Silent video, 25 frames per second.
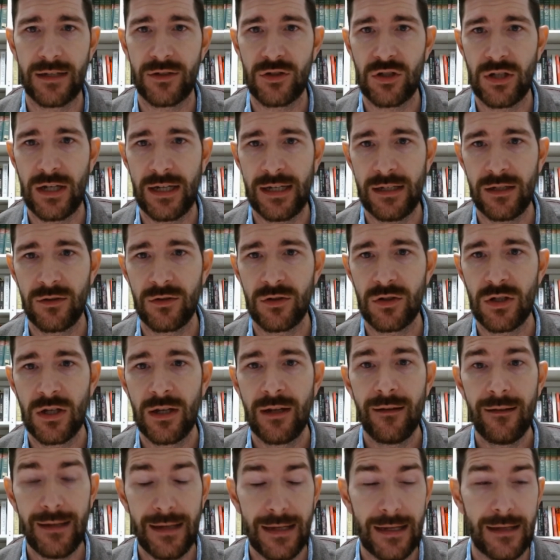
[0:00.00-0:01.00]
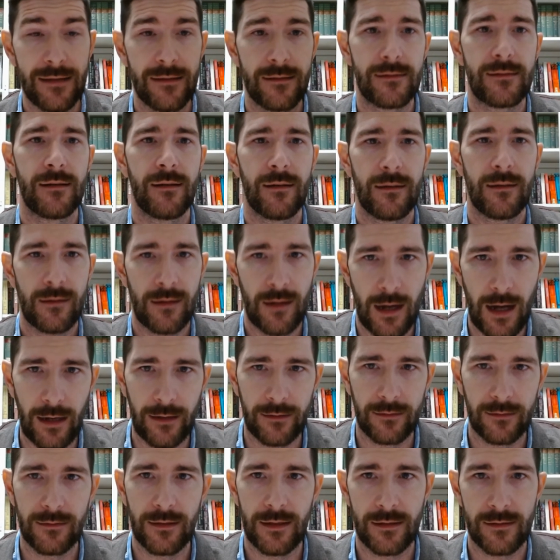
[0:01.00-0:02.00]
change is
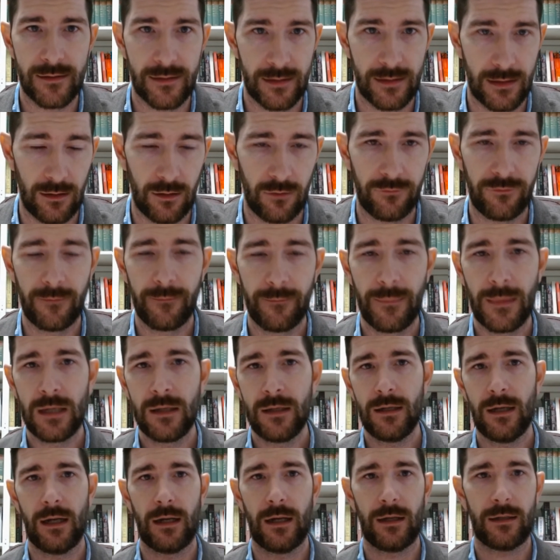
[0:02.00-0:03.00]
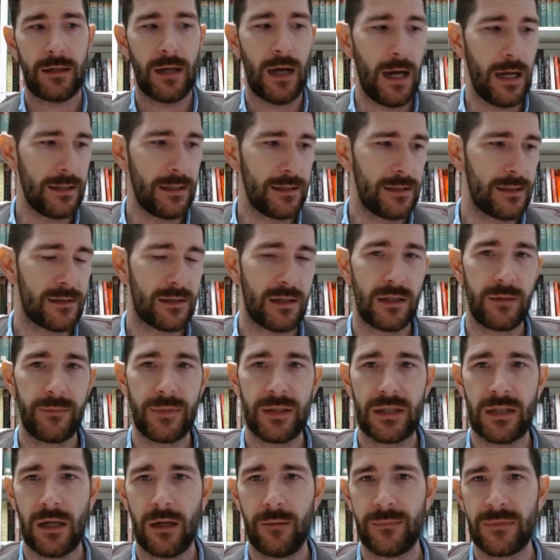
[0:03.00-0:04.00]
cotton itself. Cotton is going to
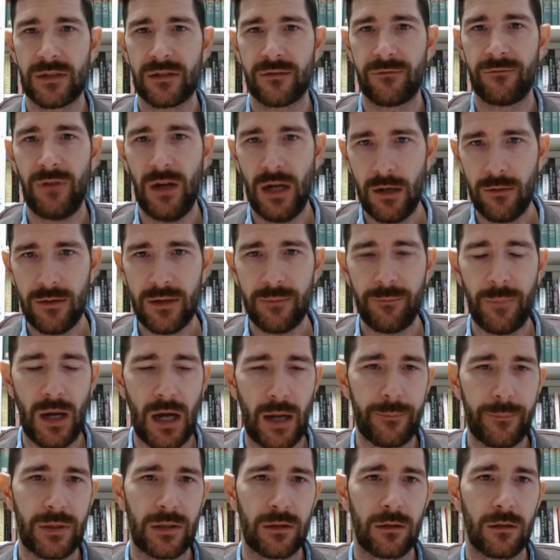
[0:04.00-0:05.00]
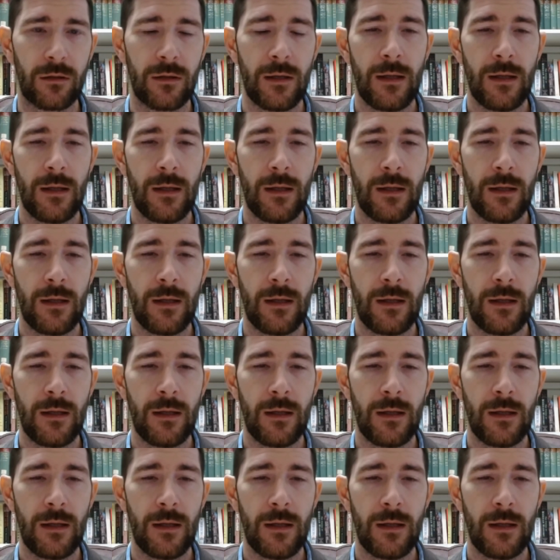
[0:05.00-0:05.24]
become this very popular